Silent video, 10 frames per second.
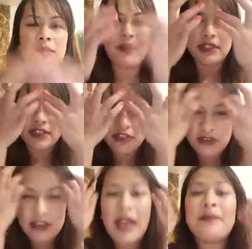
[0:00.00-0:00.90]
But so
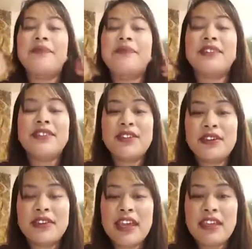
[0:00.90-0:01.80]
yeah, so
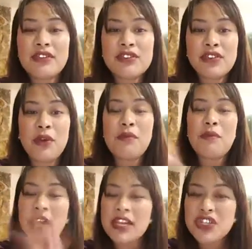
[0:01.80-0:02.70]
thank you so
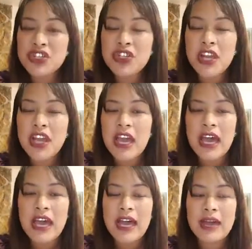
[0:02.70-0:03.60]
much.
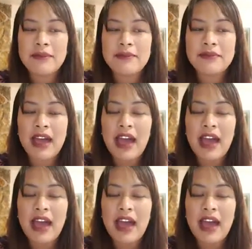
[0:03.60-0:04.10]
Um,